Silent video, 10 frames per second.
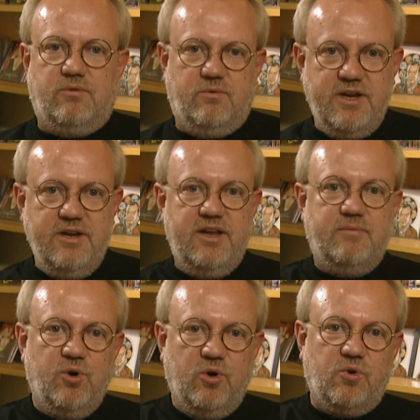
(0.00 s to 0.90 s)
"We need
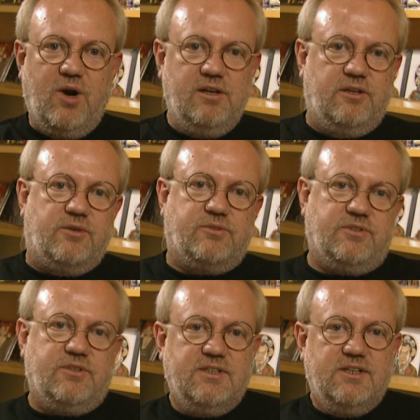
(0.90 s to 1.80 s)
more
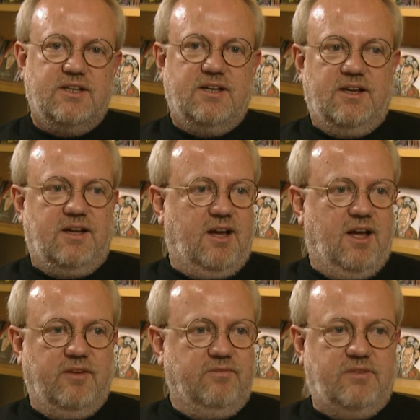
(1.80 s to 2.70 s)
guailos."
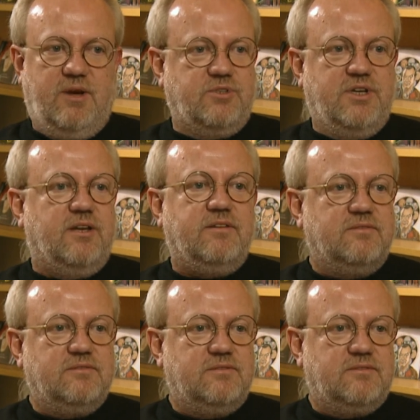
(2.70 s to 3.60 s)
And that was it.
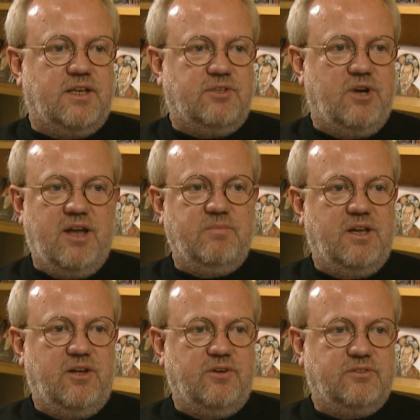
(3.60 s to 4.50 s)
They dragged me
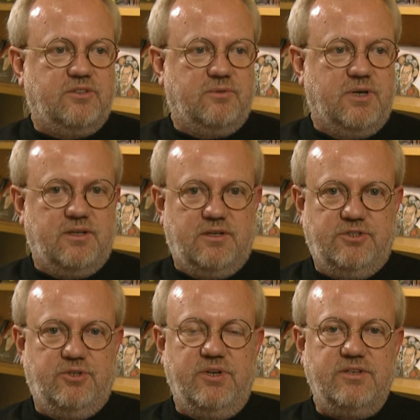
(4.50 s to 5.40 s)
along to a
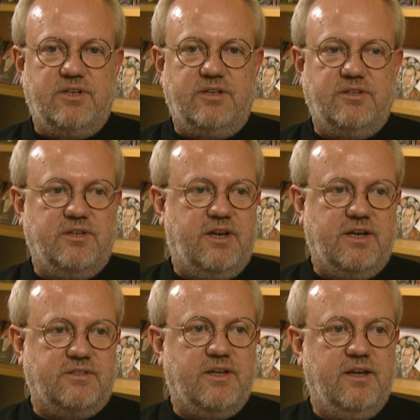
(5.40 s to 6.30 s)
shooting session the
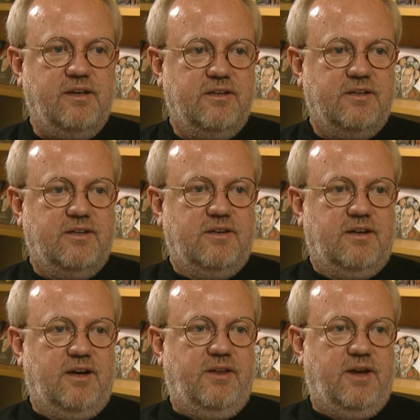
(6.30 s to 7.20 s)
next day.
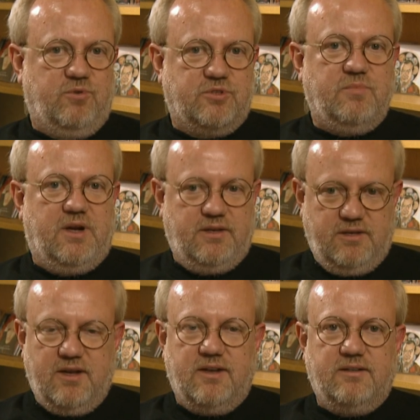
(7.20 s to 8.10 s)
And that was
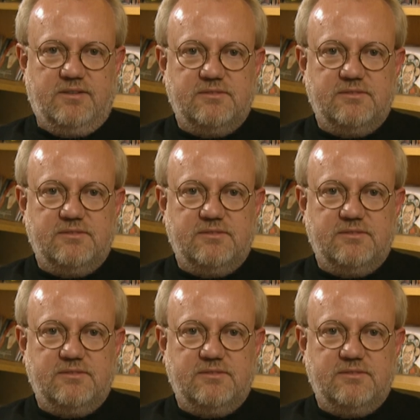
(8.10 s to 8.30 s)
my